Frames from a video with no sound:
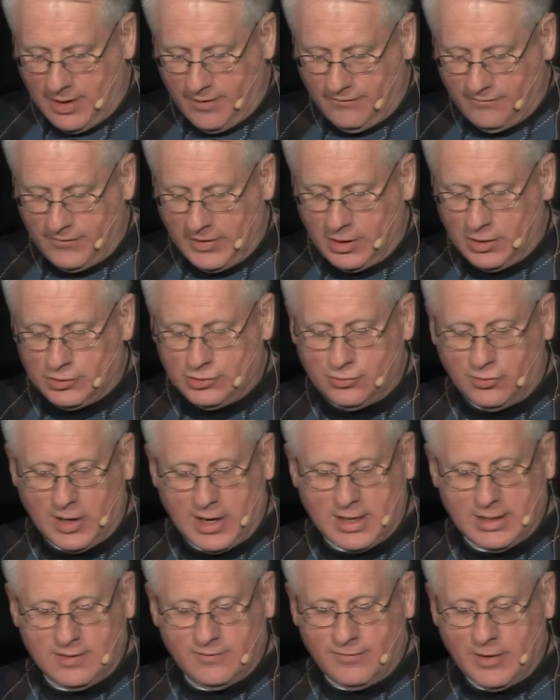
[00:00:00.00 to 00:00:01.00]
Fair
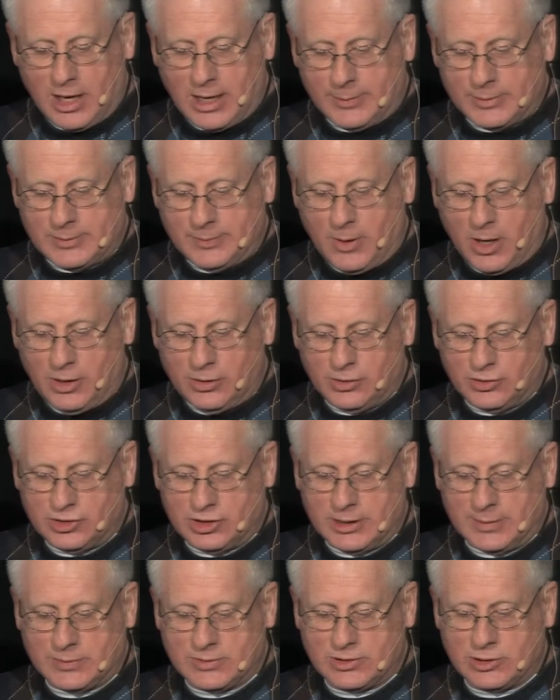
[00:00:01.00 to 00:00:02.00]
trade develops
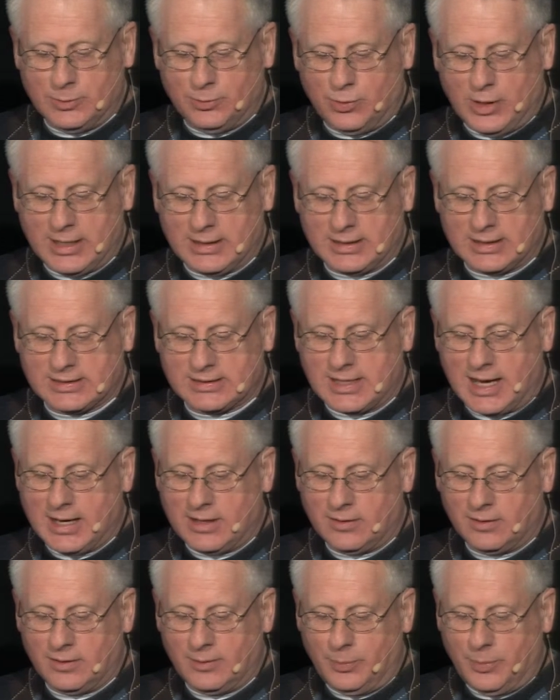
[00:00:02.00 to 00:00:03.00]
partnerships to break the
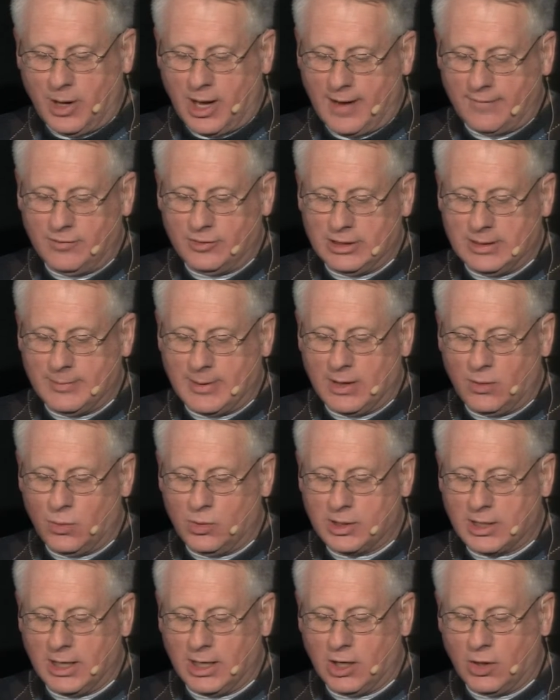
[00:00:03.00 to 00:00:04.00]
cycle of poverty by
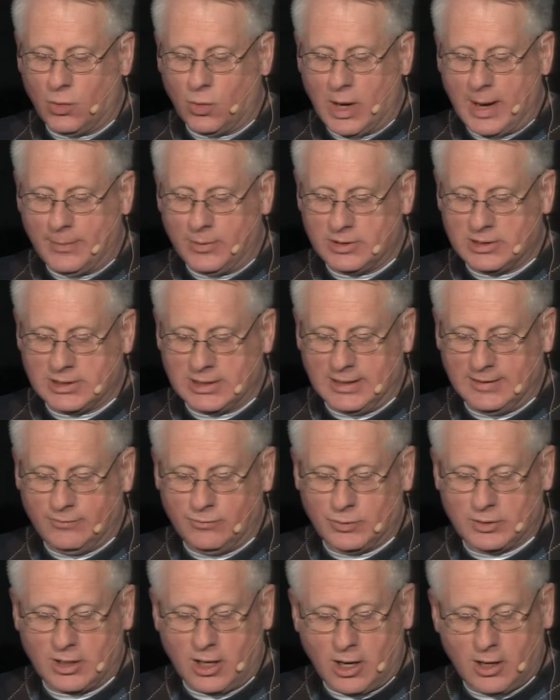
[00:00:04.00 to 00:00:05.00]
working cooperatively
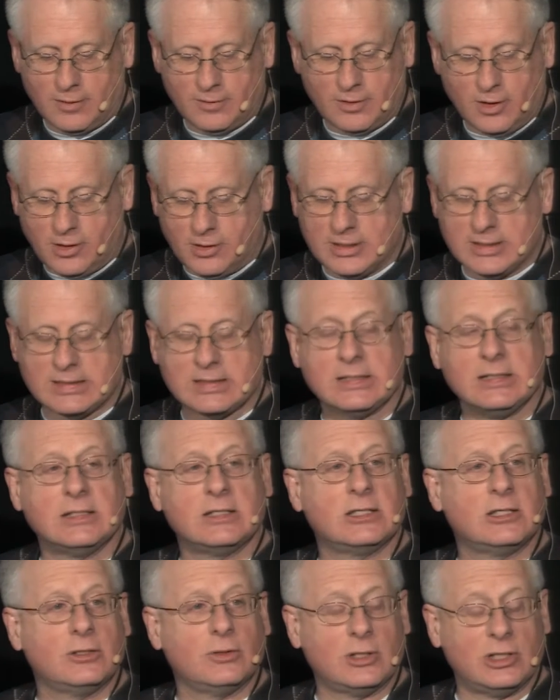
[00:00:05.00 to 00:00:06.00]
with our
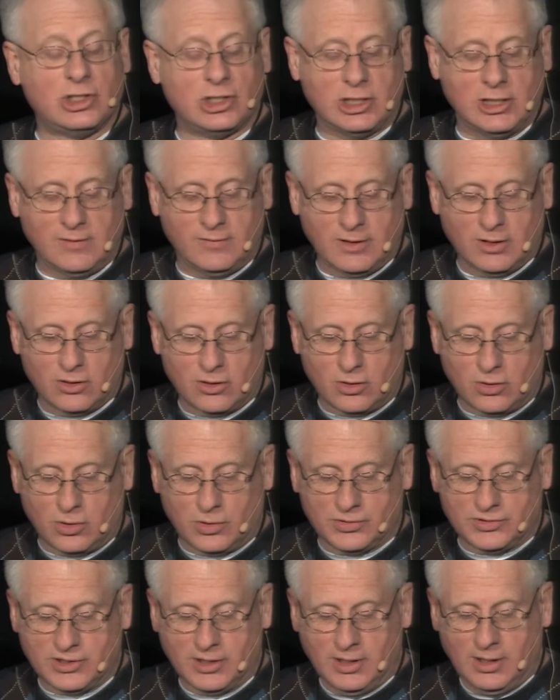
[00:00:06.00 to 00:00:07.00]
artisans to achieve their
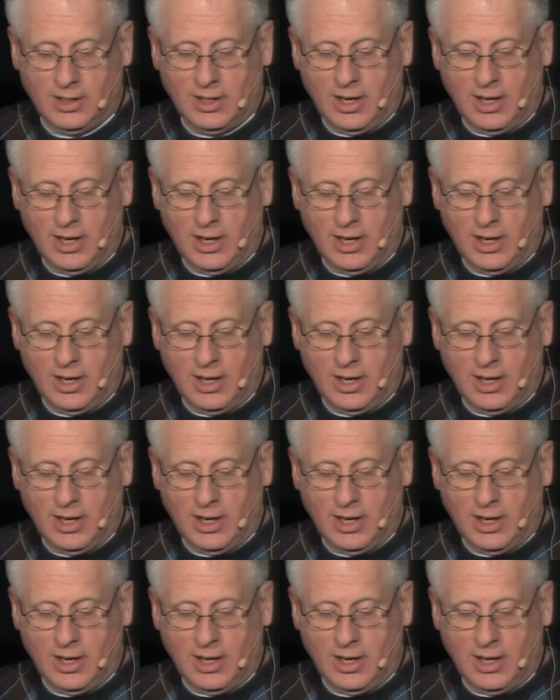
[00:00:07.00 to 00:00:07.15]
goals